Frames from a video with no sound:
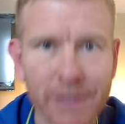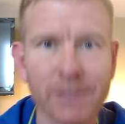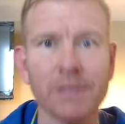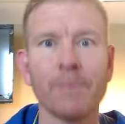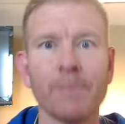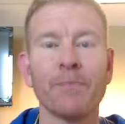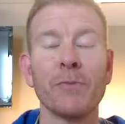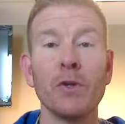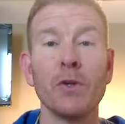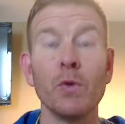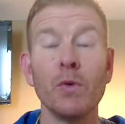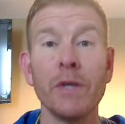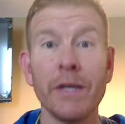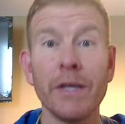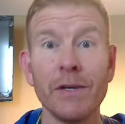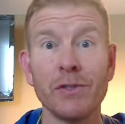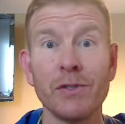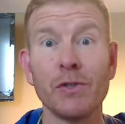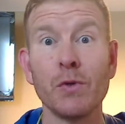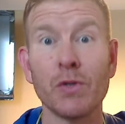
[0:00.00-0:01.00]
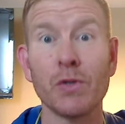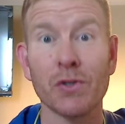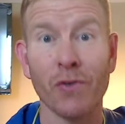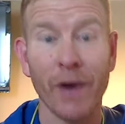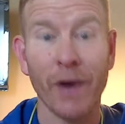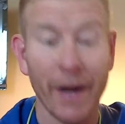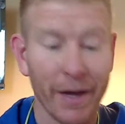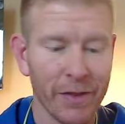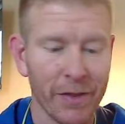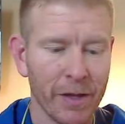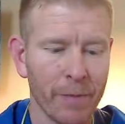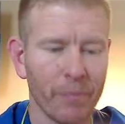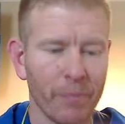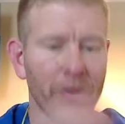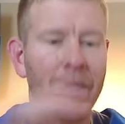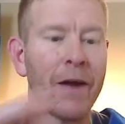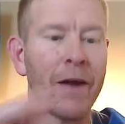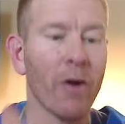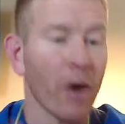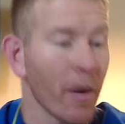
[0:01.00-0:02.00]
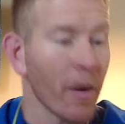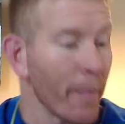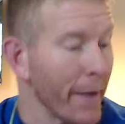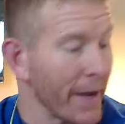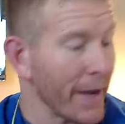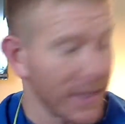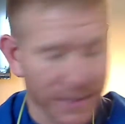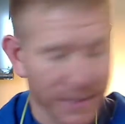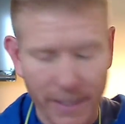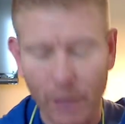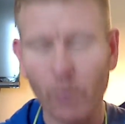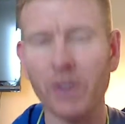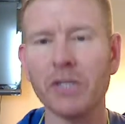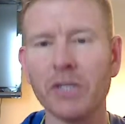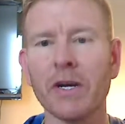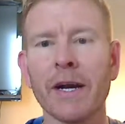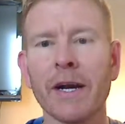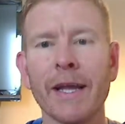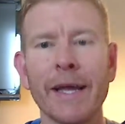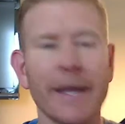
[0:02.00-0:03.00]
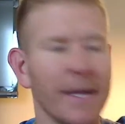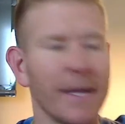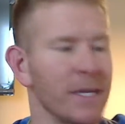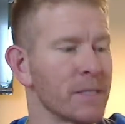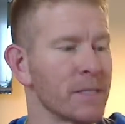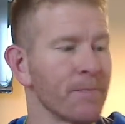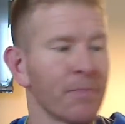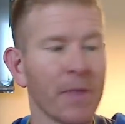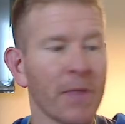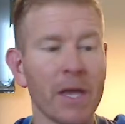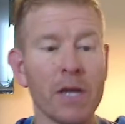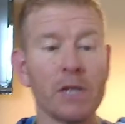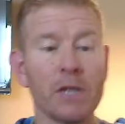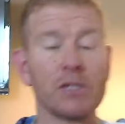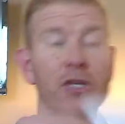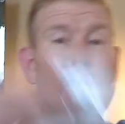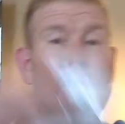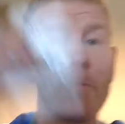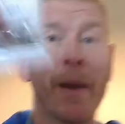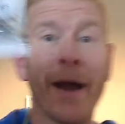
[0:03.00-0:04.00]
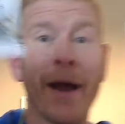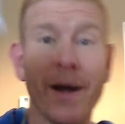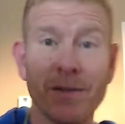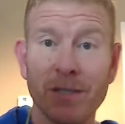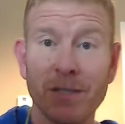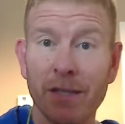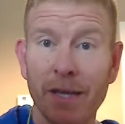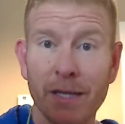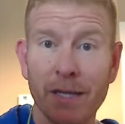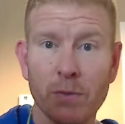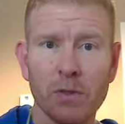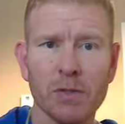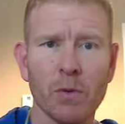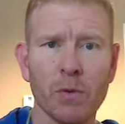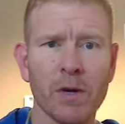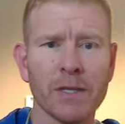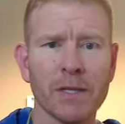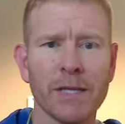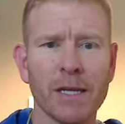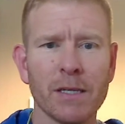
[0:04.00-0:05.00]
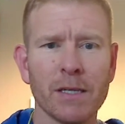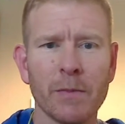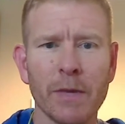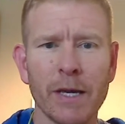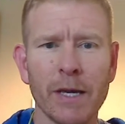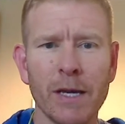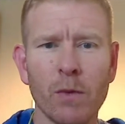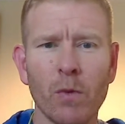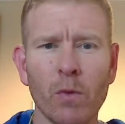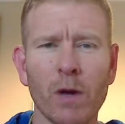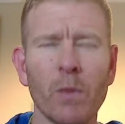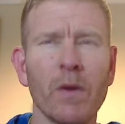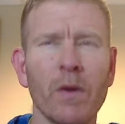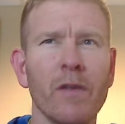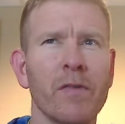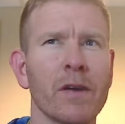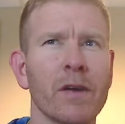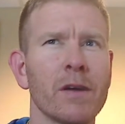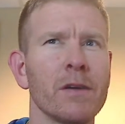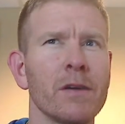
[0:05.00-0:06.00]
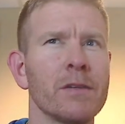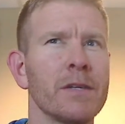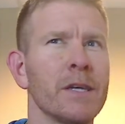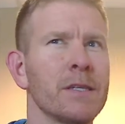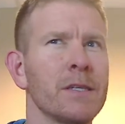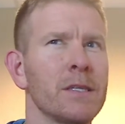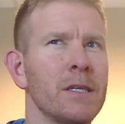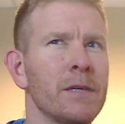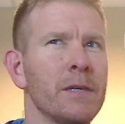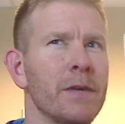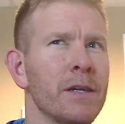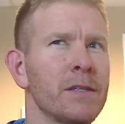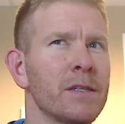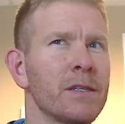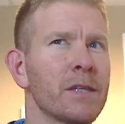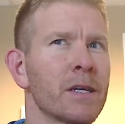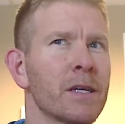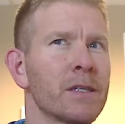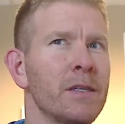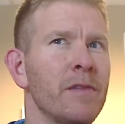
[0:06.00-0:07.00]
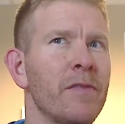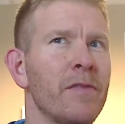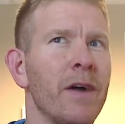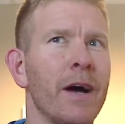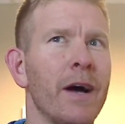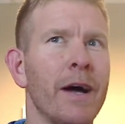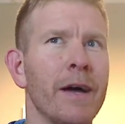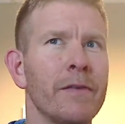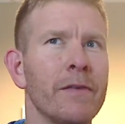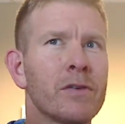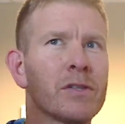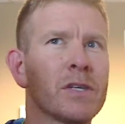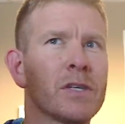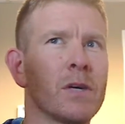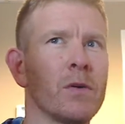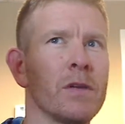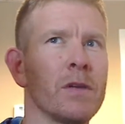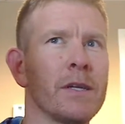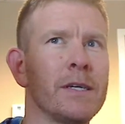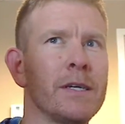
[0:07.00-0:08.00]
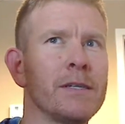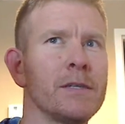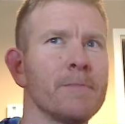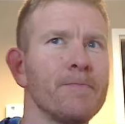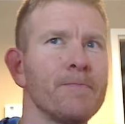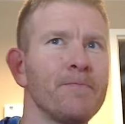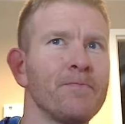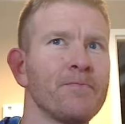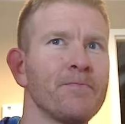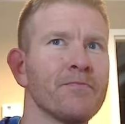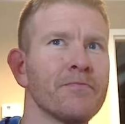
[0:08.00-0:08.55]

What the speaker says: these, you need to try them. They are amazing, and what you're going to get is 2 pounds of these, which works out to be, what do we figure, Jesse, about 65 or so of these?